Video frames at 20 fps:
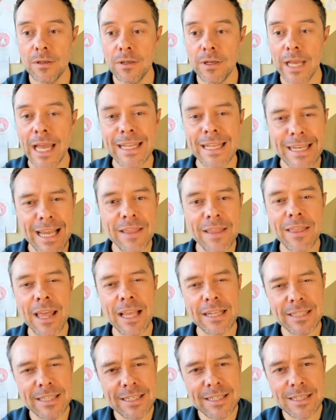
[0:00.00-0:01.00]
And yet they
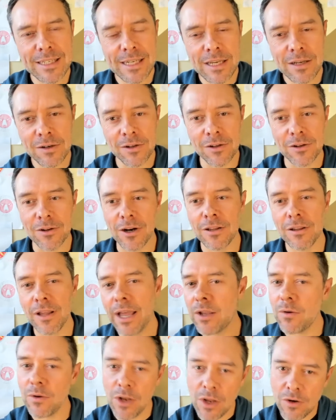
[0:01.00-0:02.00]
still are
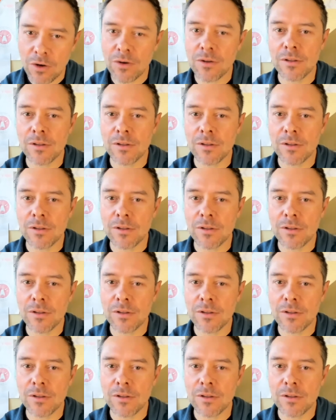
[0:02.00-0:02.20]
like, no,